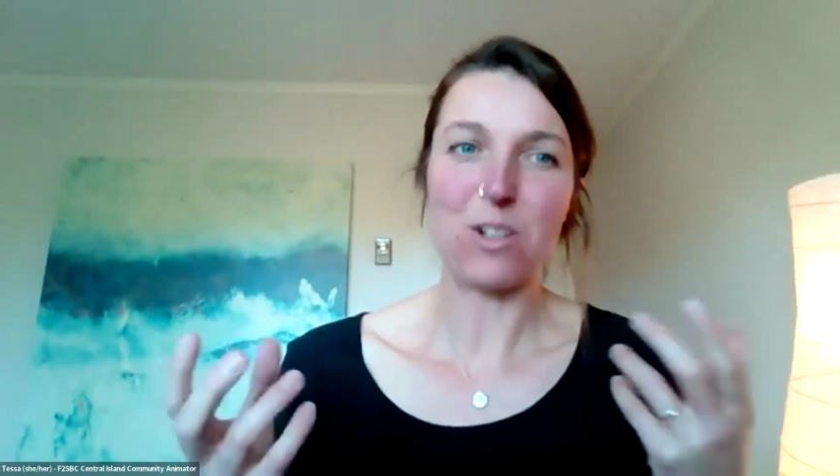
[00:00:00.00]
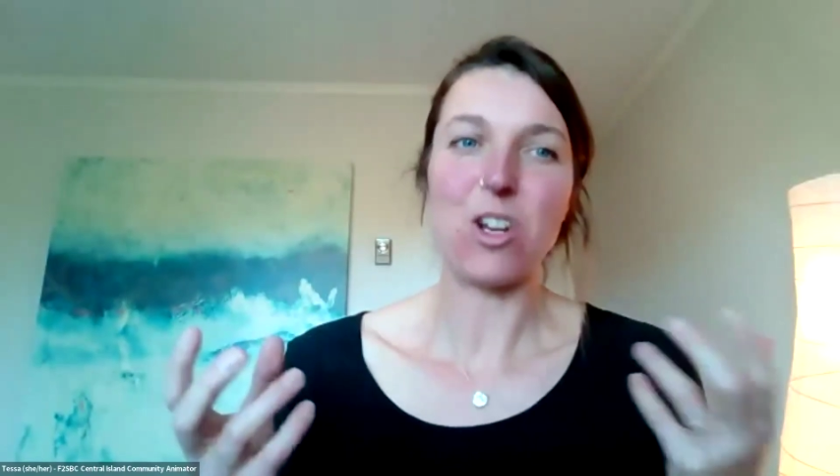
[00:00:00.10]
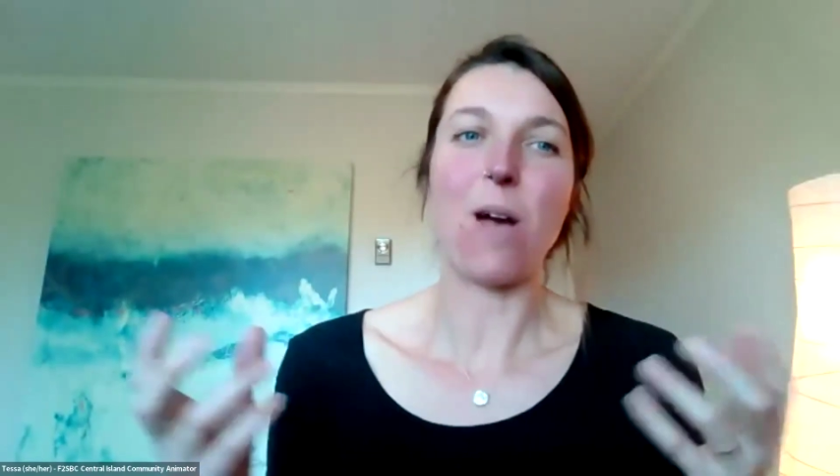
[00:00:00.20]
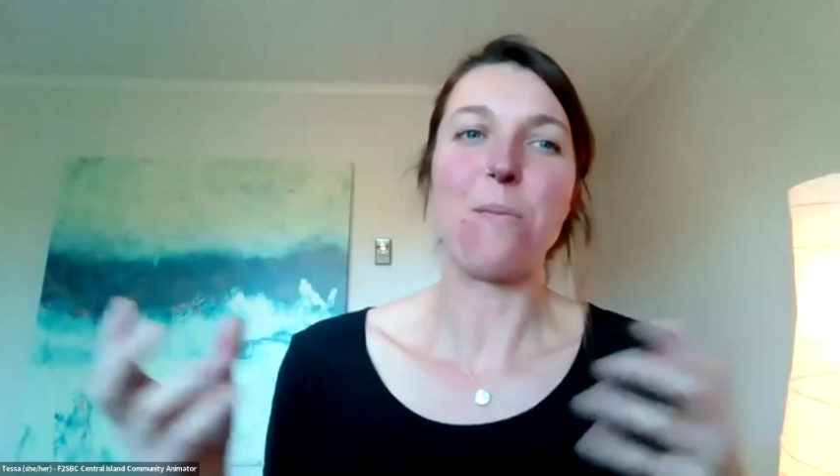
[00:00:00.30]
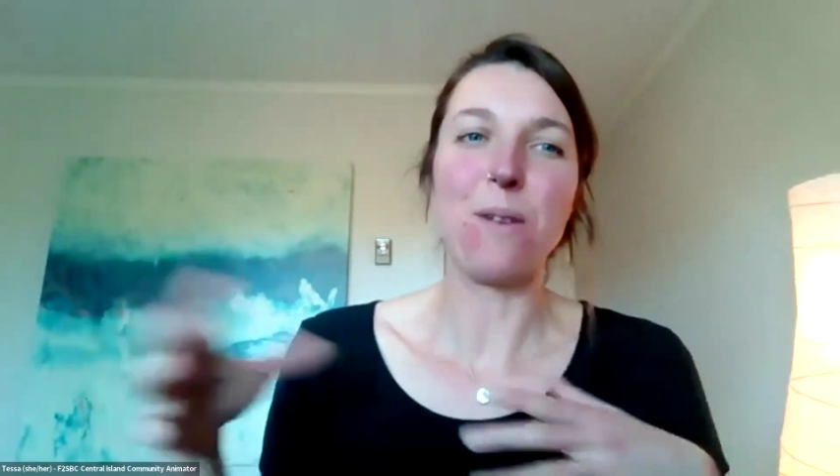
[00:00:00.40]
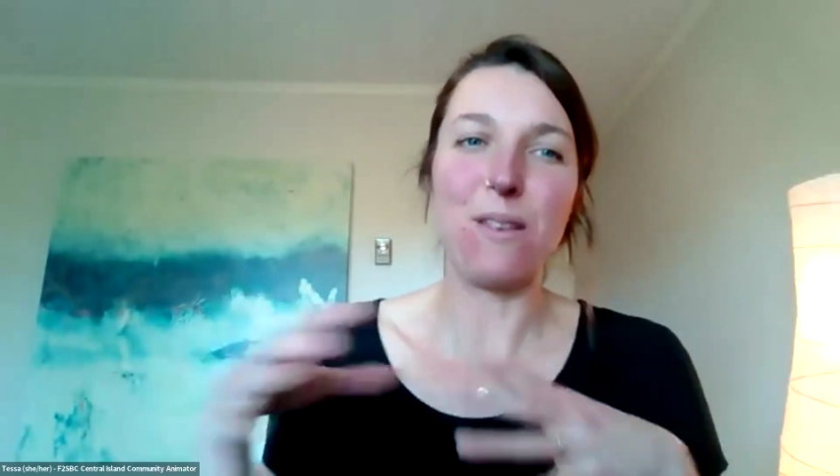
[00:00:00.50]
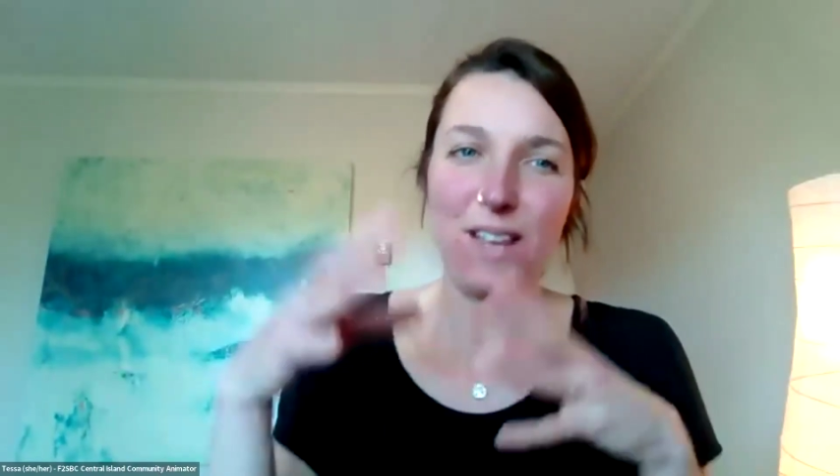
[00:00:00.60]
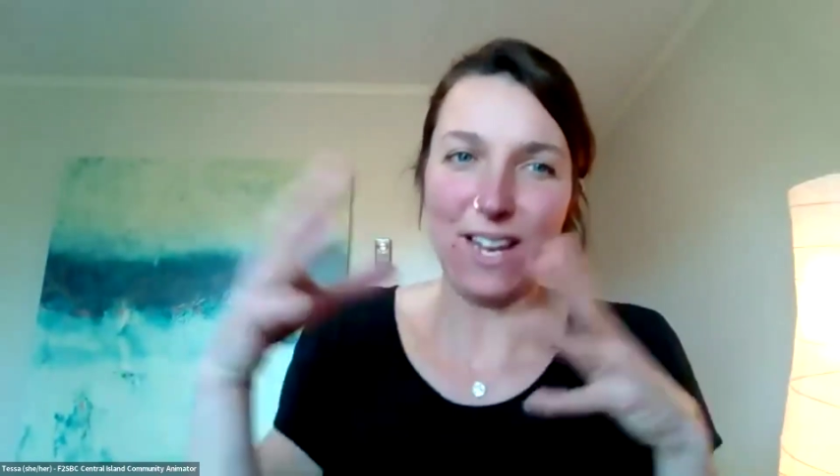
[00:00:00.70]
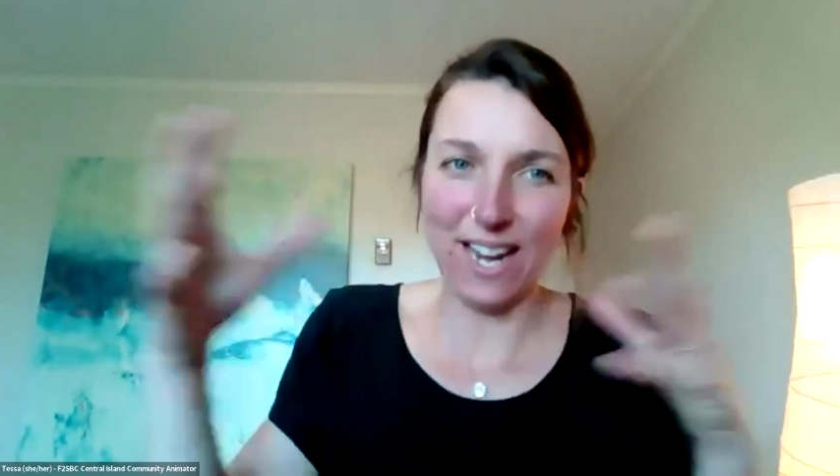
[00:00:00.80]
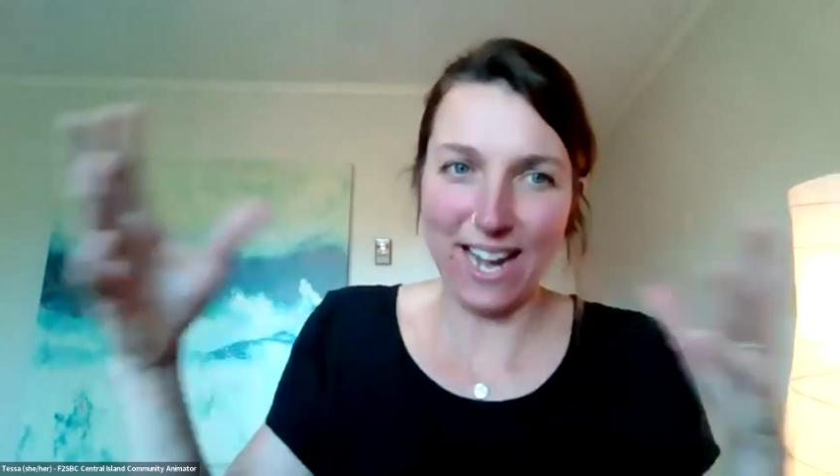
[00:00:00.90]
job
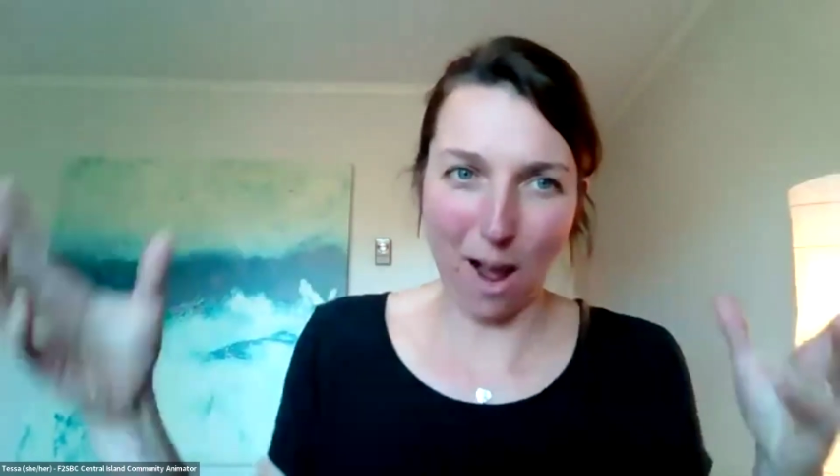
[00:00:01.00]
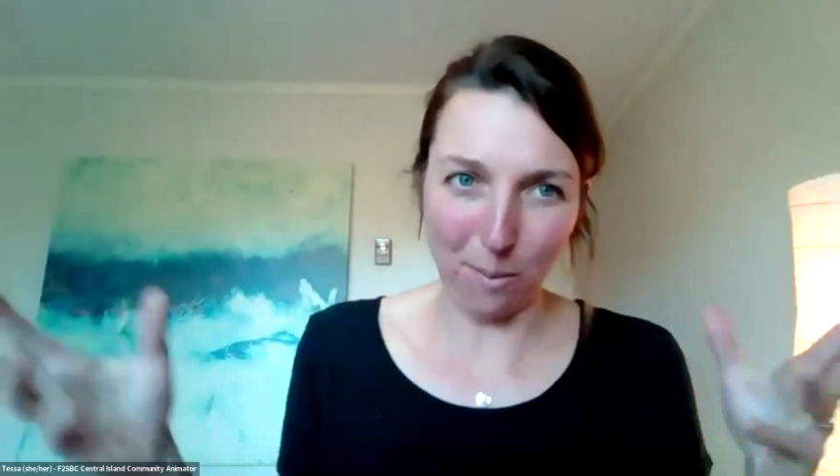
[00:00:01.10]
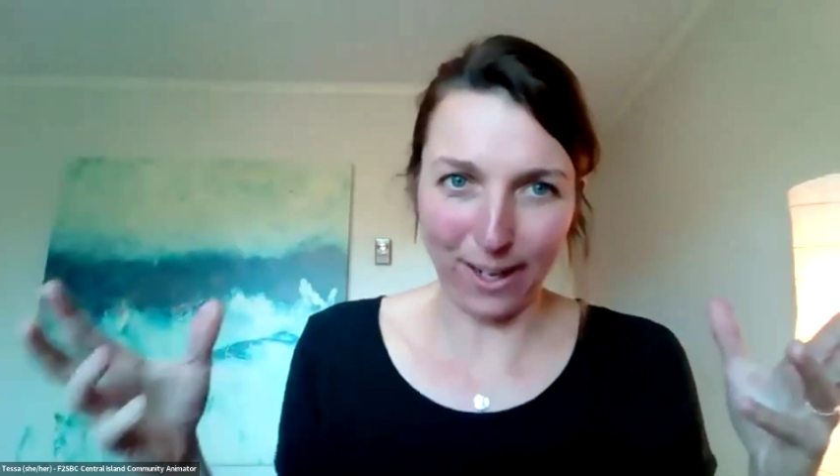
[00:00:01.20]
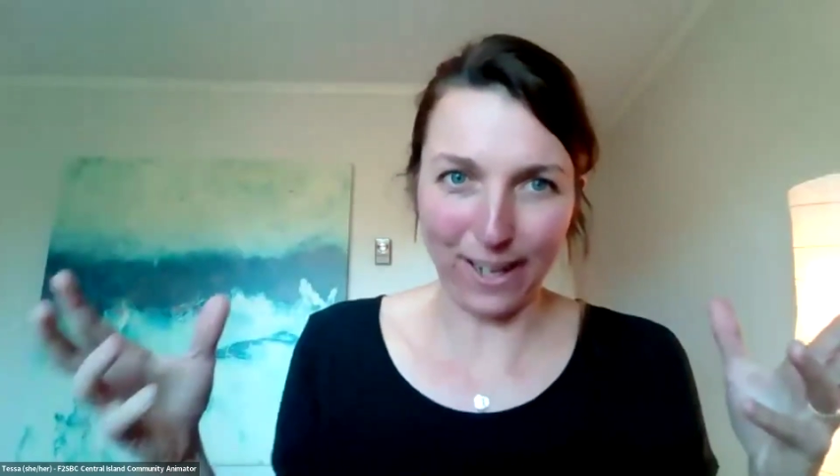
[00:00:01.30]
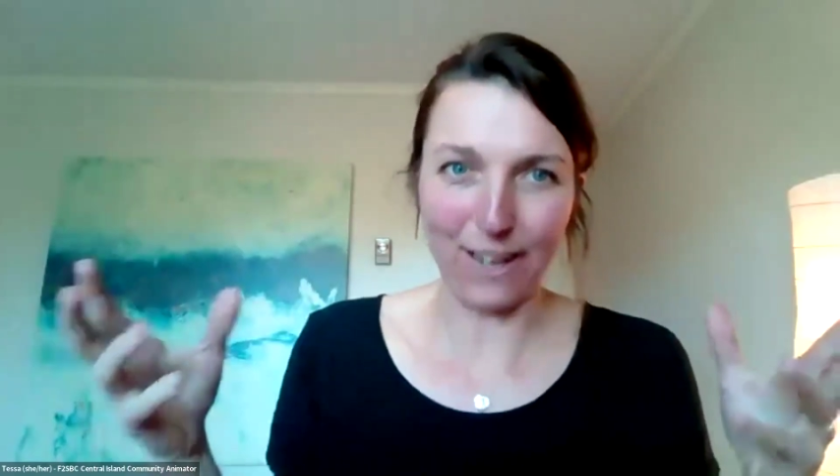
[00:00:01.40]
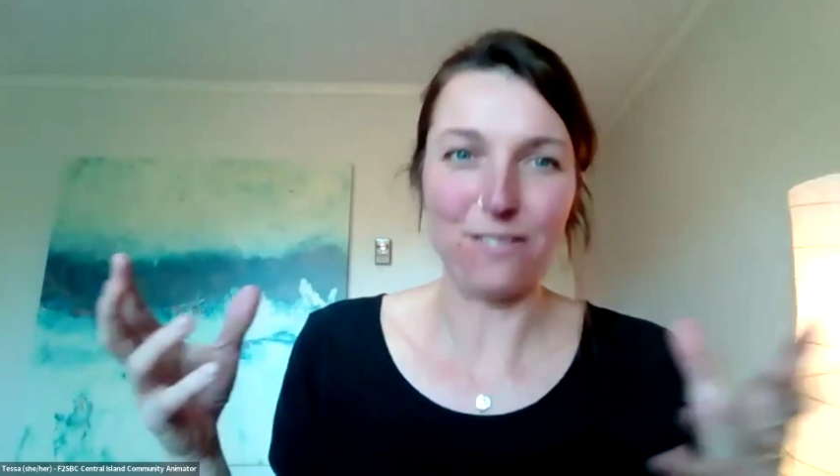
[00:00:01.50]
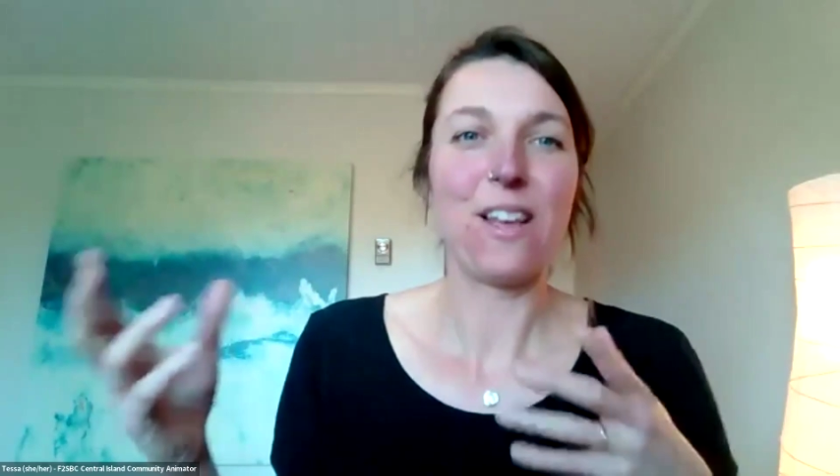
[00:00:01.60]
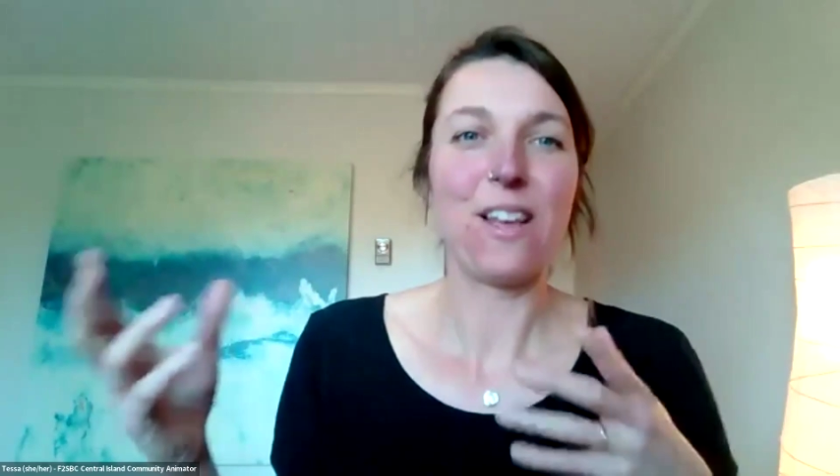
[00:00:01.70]
weaving a network of